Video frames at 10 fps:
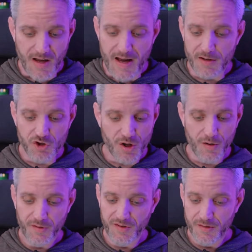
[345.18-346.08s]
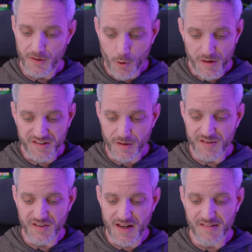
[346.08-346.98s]
I chose the Corsair
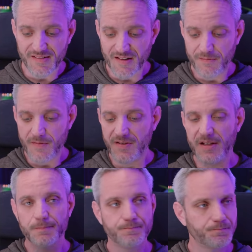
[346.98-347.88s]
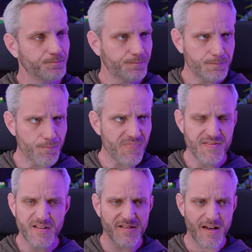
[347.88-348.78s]
CX650
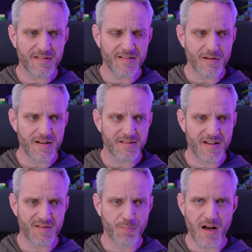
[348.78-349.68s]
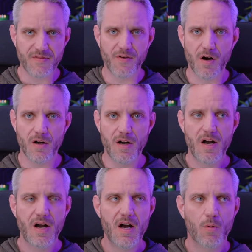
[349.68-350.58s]
the CX series is by far
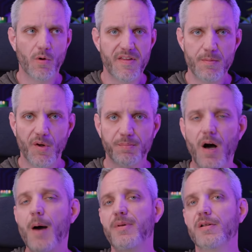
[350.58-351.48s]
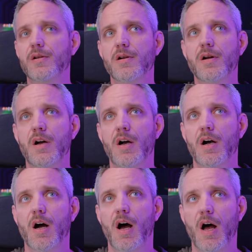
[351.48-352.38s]
one of the most popular
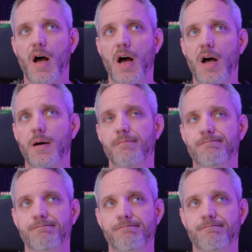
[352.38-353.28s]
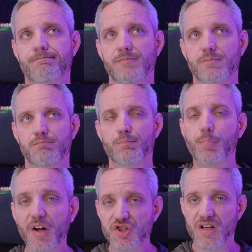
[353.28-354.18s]
uh,
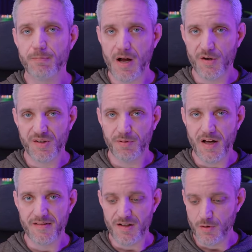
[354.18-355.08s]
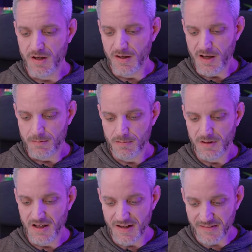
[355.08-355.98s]
budget power supplies that you can get.
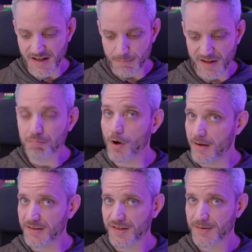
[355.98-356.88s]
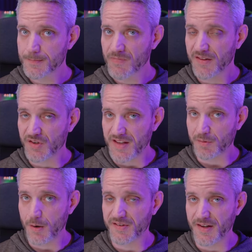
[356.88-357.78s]
It is an 80 plus bronze, so that's
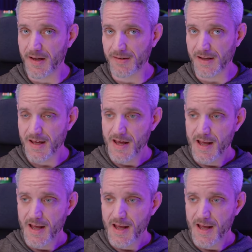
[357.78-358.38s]
where I was saying like,